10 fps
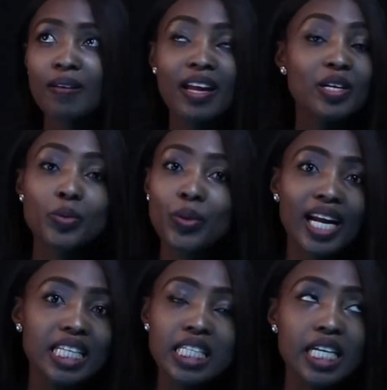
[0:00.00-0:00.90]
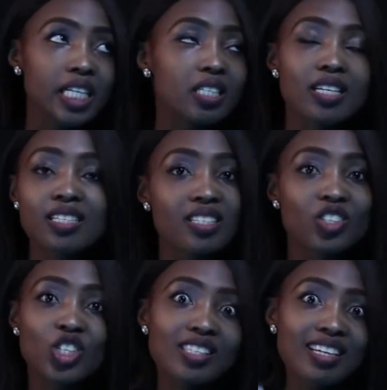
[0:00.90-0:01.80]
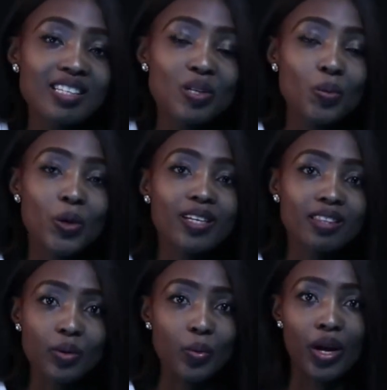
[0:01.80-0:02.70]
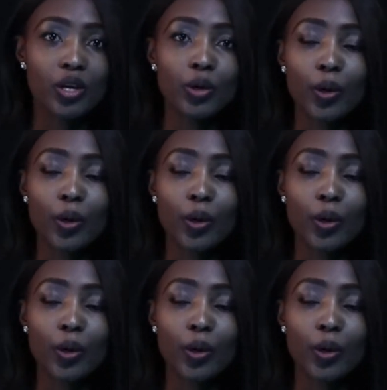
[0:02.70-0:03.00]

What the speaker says: And in reality, it just doesn't work that way,